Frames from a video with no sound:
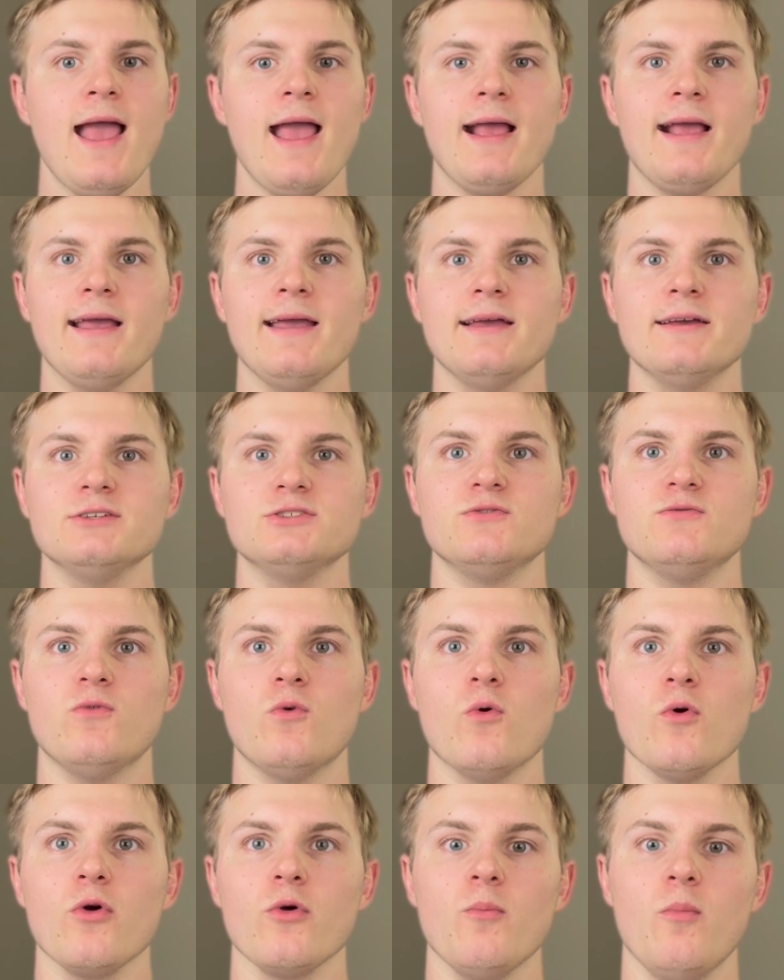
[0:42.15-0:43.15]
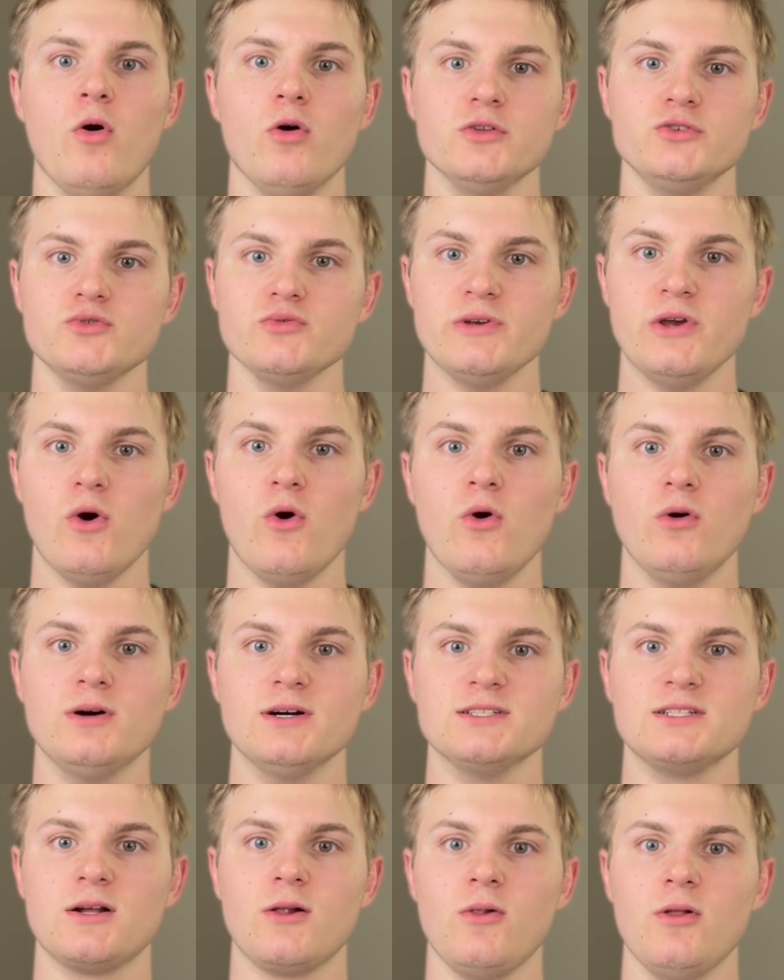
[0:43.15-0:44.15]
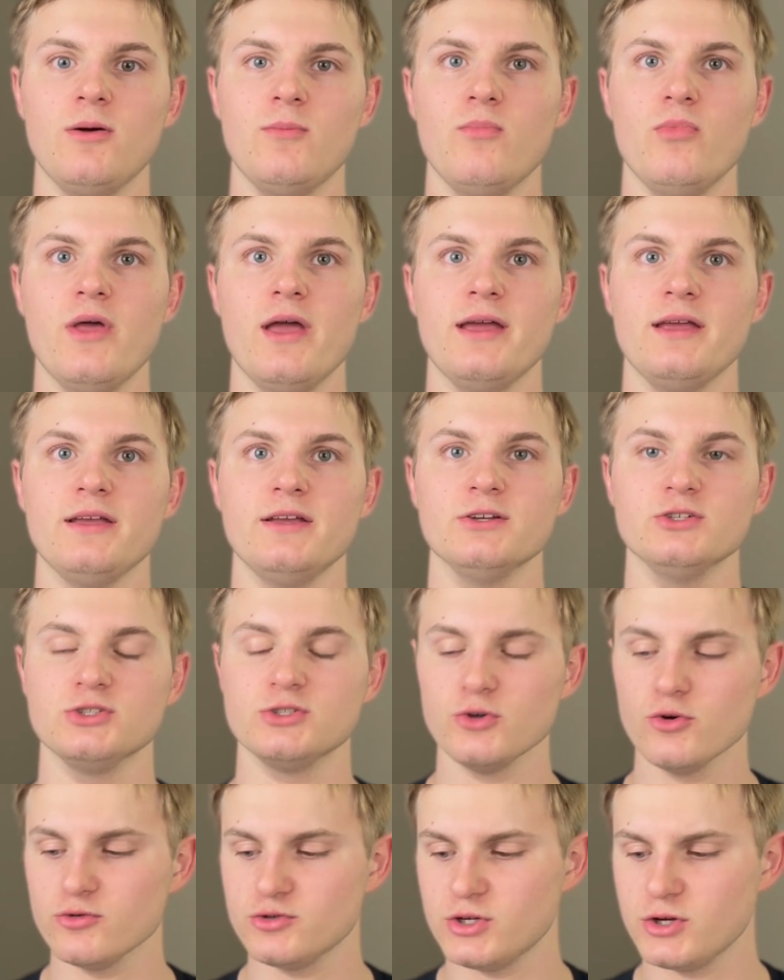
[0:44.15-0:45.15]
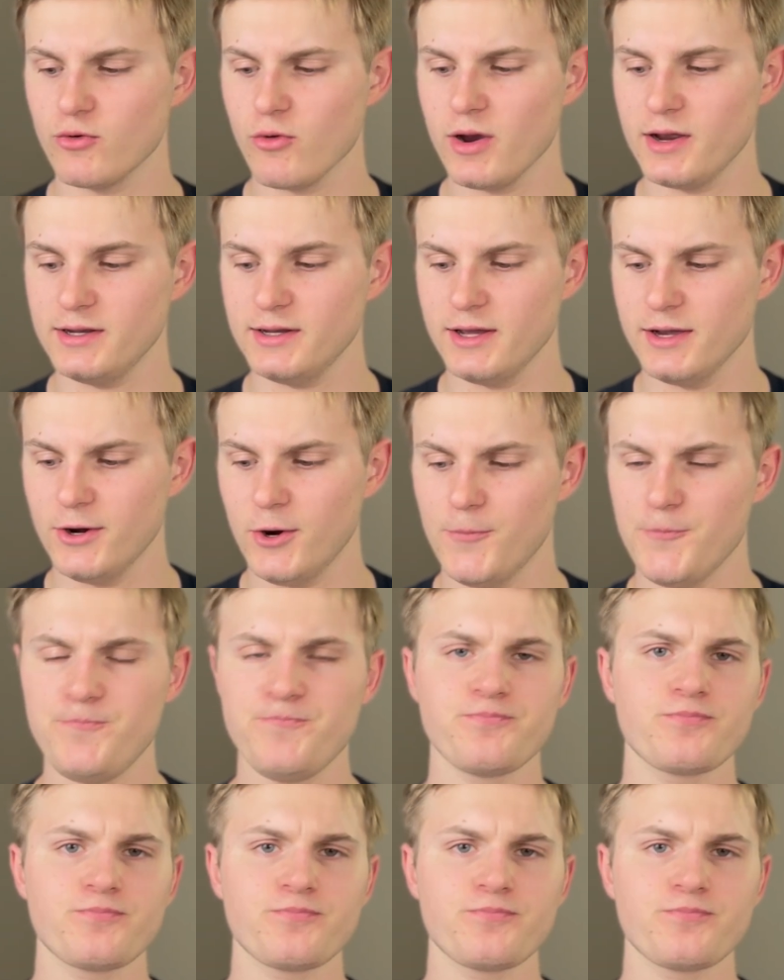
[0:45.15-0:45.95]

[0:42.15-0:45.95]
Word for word: As for Montreal, a club that is surging right now.